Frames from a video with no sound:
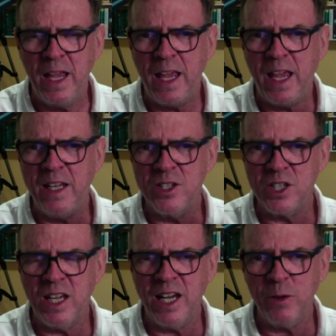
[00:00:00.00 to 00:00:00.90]
and his
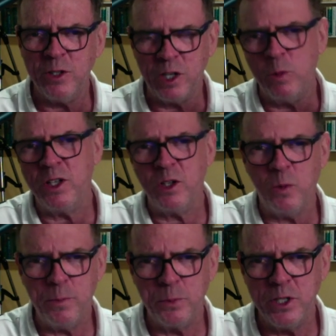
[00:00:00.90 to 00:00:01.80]
character, and
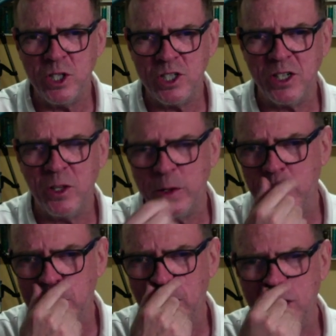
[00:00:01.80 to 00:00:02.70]
what bridges they're going
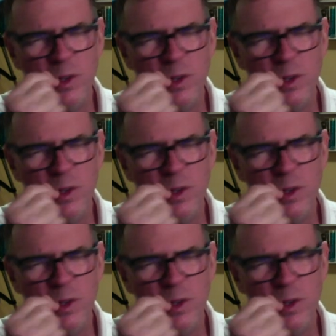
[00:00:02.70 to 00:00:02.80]
across.